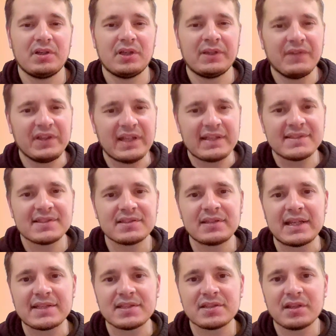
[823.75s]
And I think
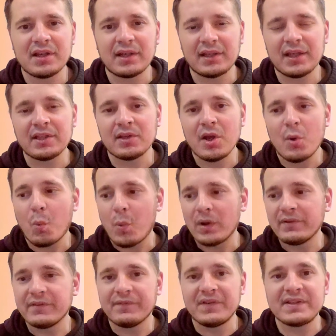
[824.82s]
that's again
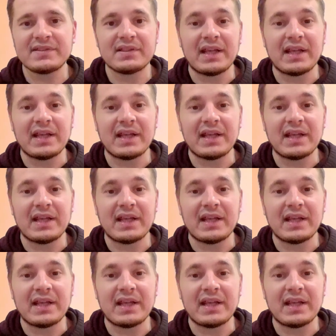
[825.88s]
one of the things